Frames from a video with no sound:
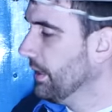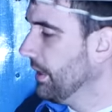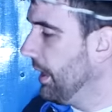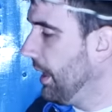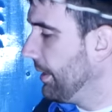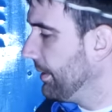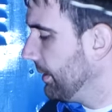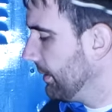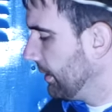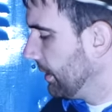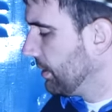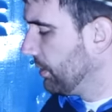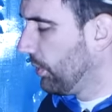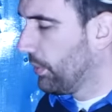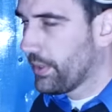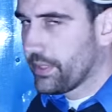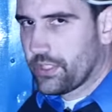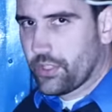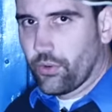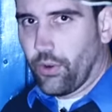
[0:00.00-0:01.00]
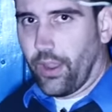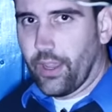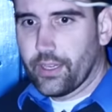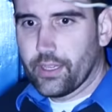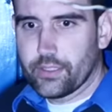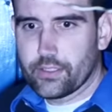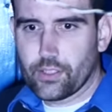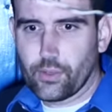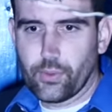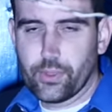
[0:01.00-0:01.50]
Uh, the door is
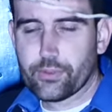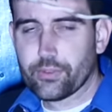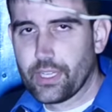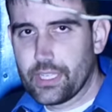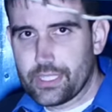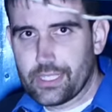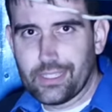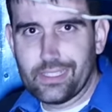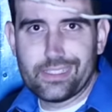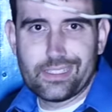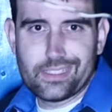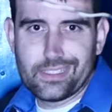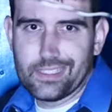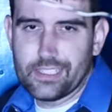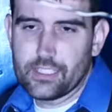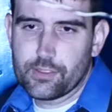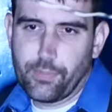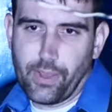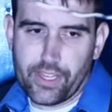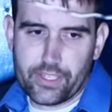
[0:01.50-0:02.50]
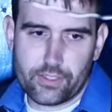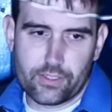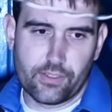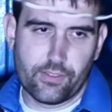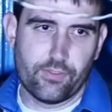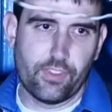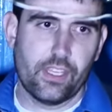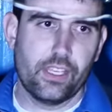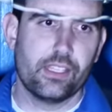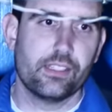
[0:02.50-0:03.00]
graded, so we recently did an inspection
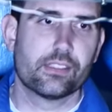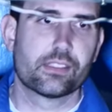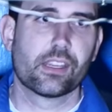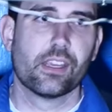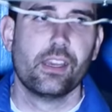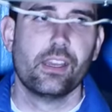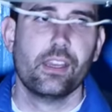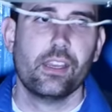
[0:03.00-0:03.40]
of these,